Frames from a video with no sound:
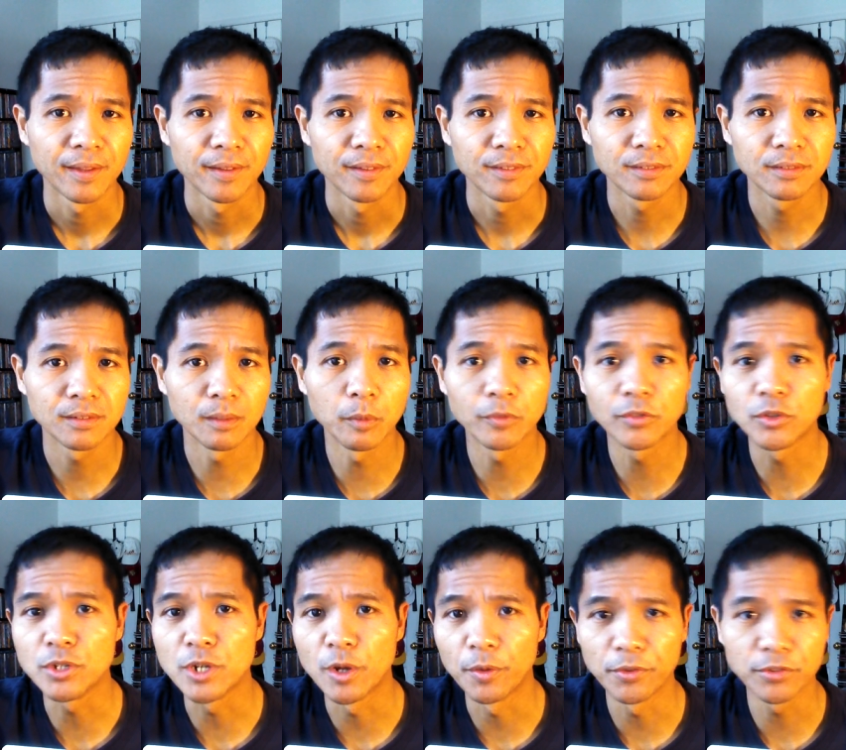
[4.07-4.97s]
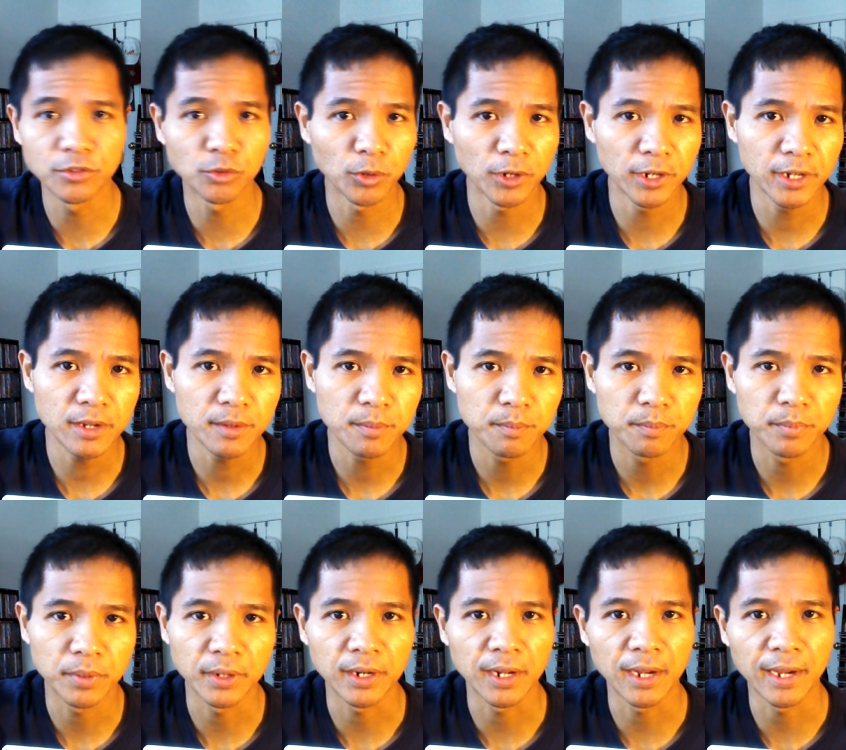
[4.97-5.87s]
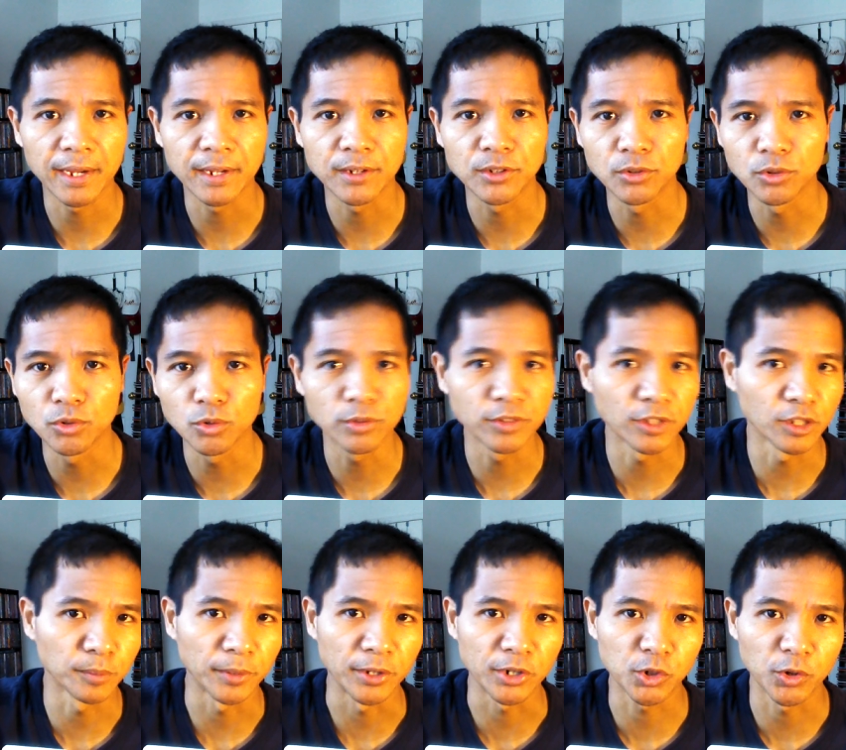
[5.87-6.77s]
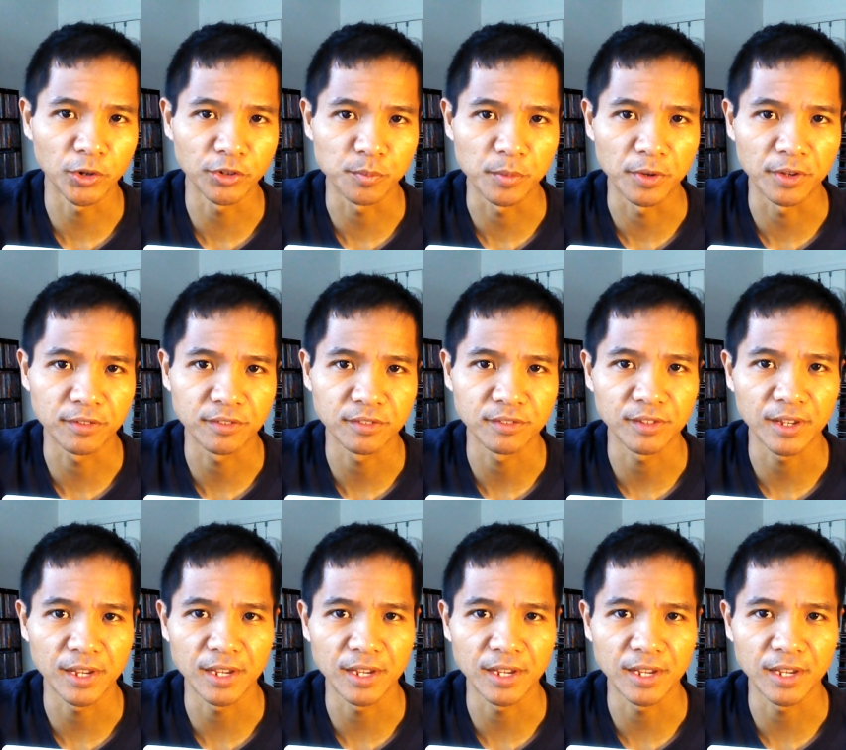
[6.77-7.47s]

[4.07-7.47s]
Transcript: some of you know this already, but I do celebrate Christmas,